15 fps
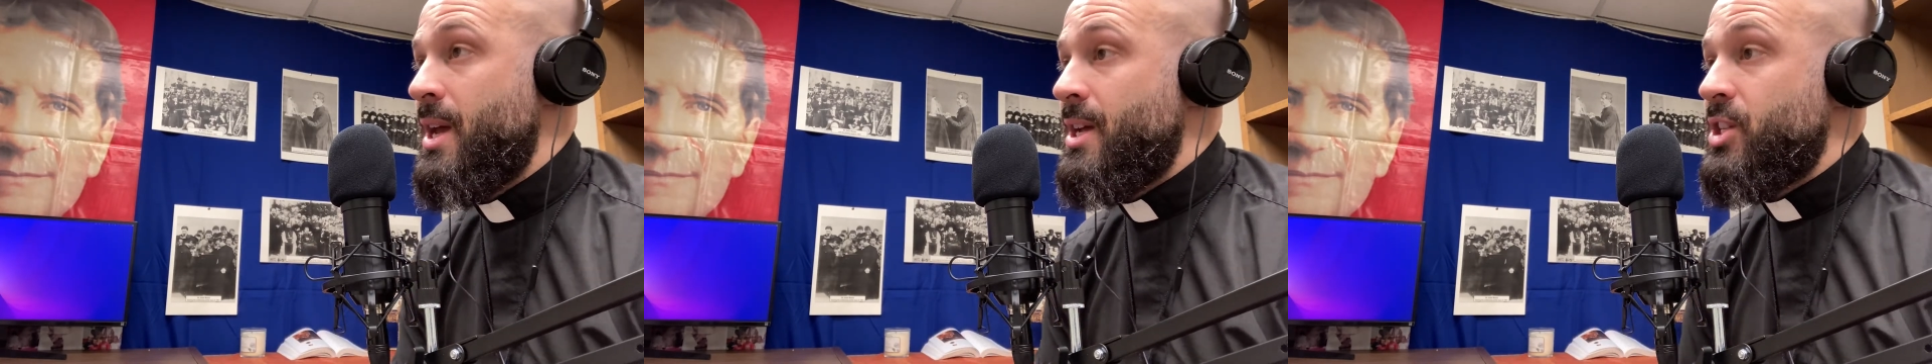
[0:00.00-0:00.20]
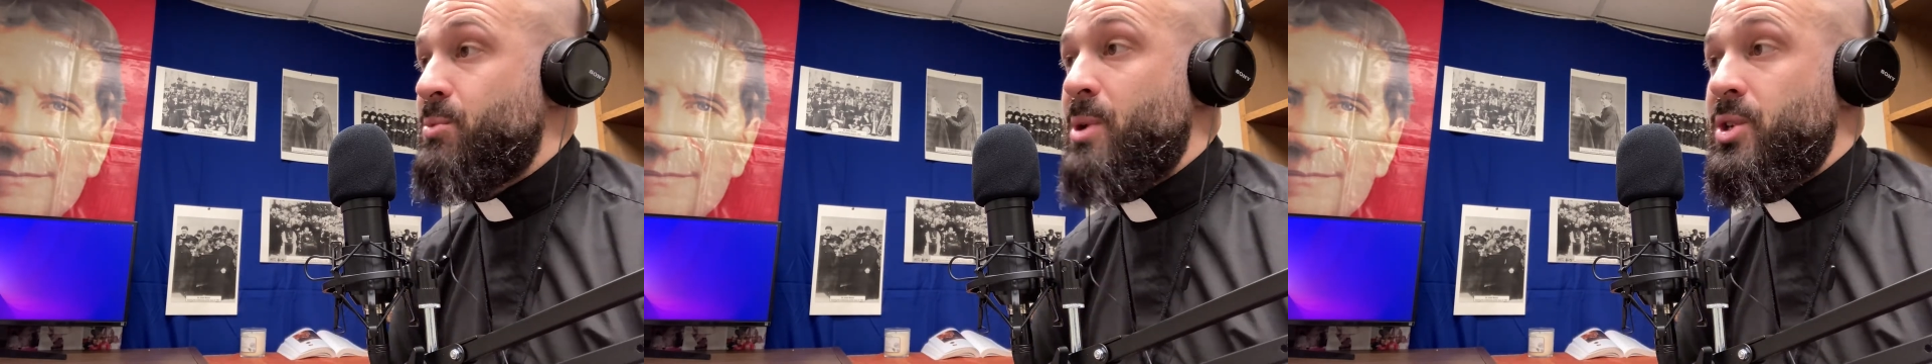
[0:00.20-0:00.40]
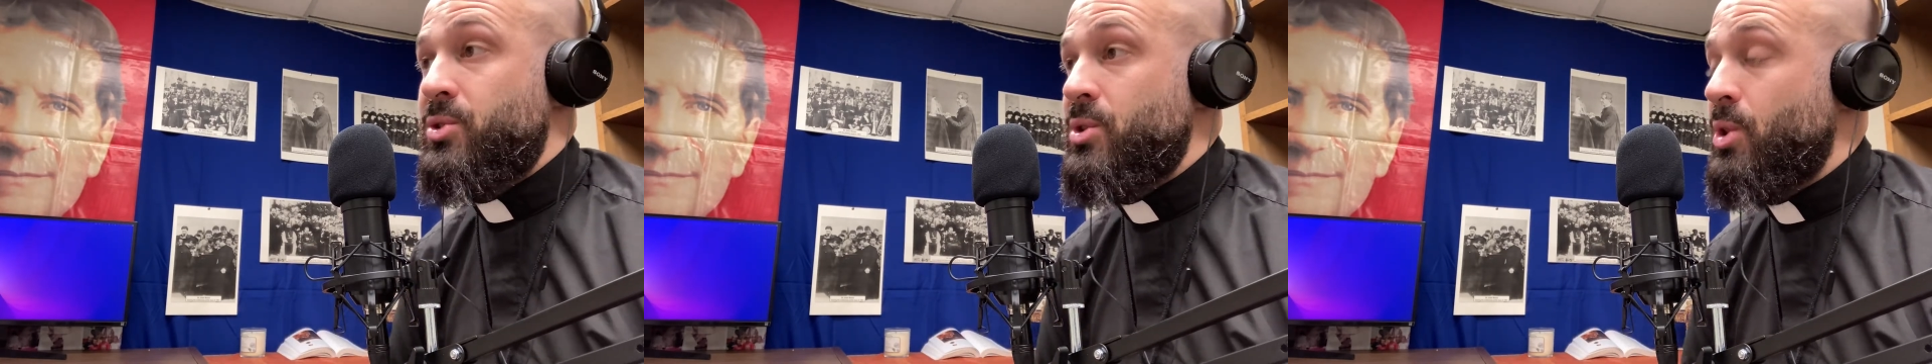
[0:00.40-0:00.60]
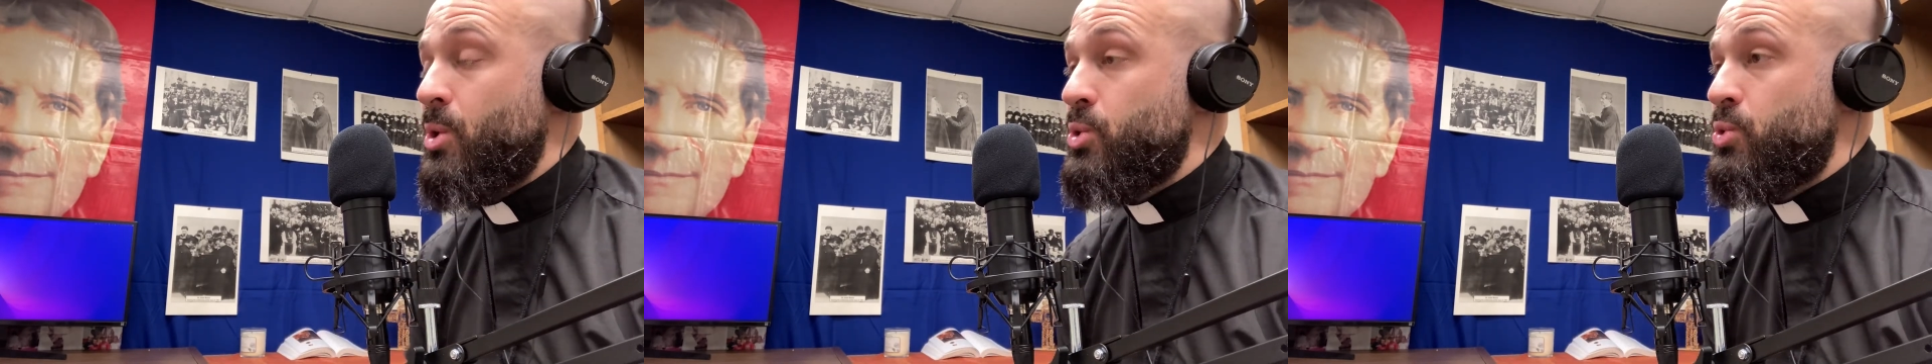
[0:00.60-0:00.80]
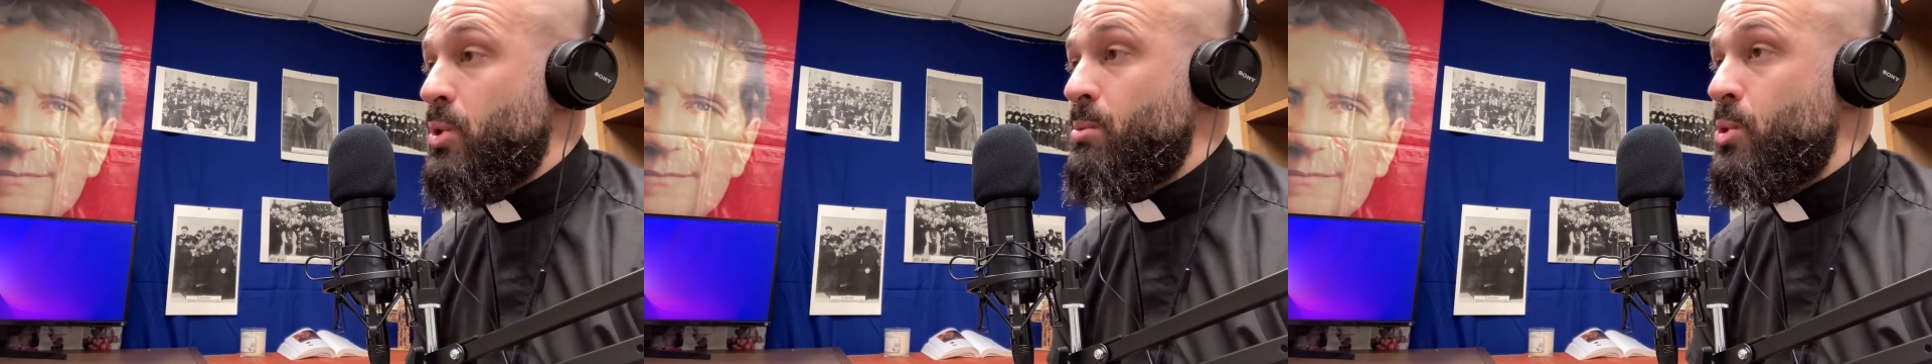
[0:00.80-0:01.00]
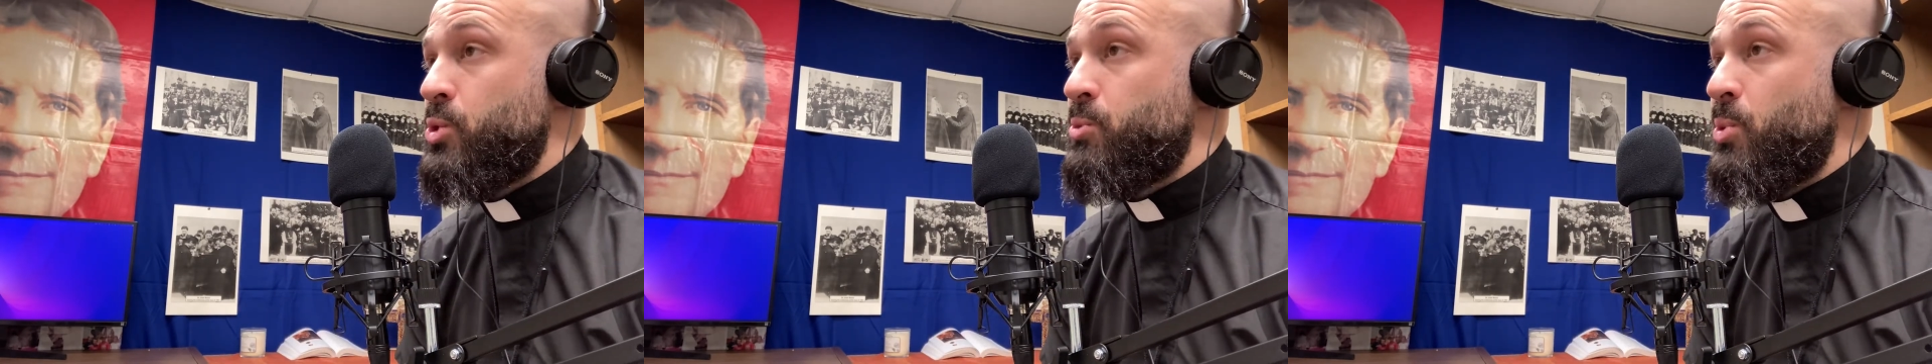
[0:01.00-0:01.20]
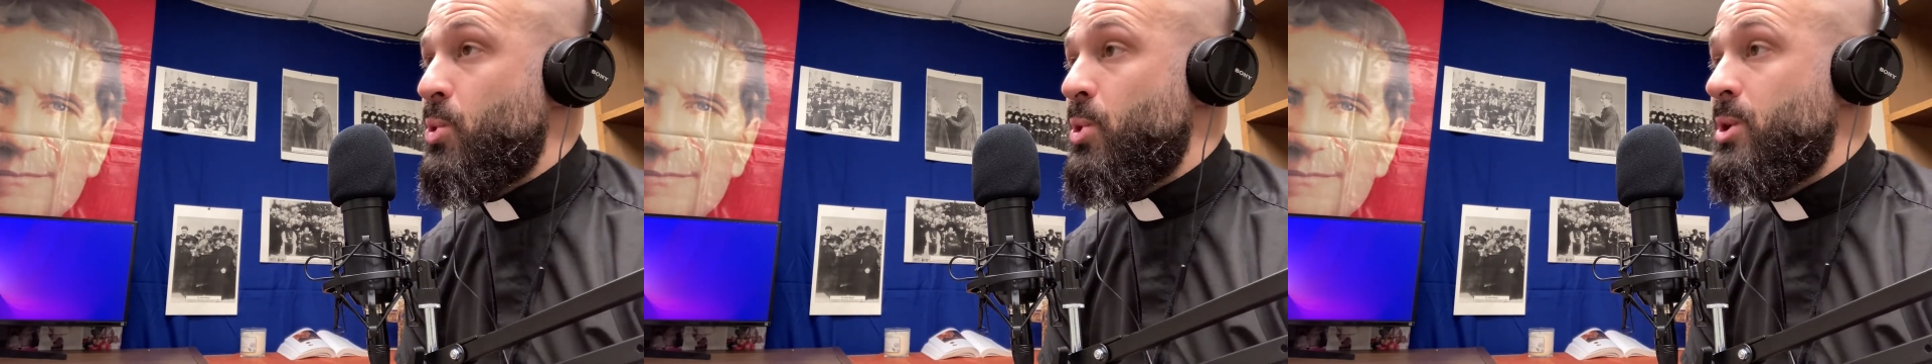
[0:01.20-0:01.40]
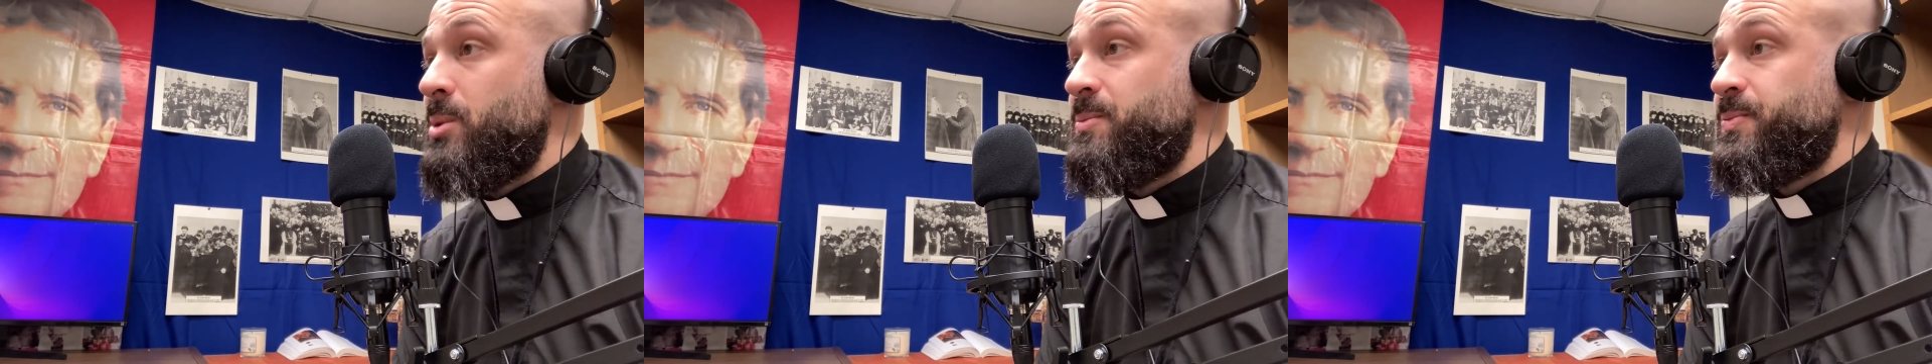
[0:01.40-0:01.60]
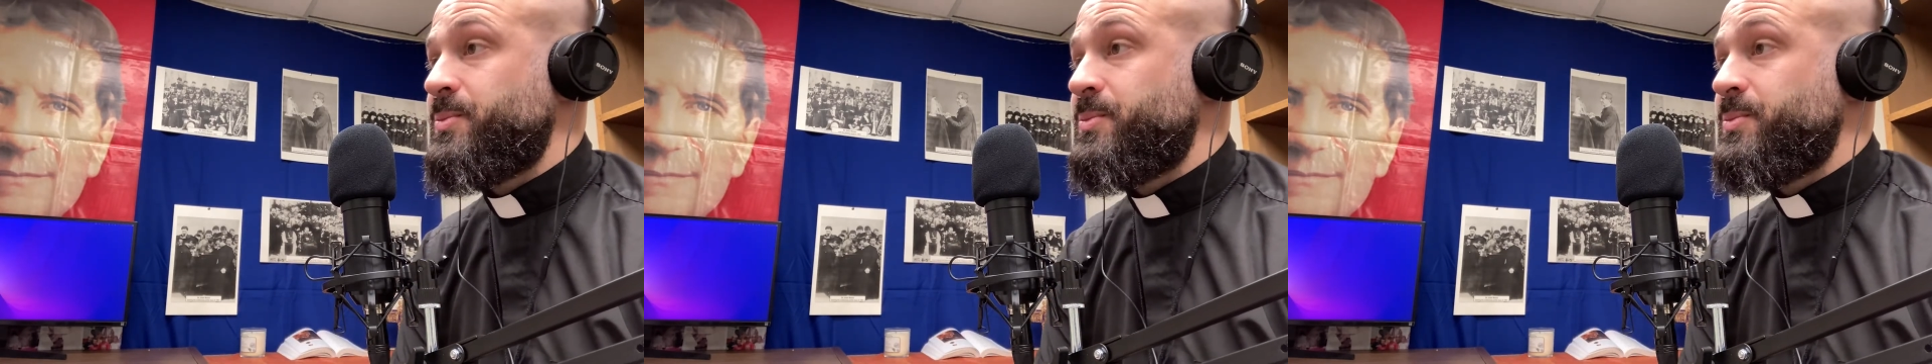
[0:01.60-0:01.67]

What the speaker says: especially those who are most poor.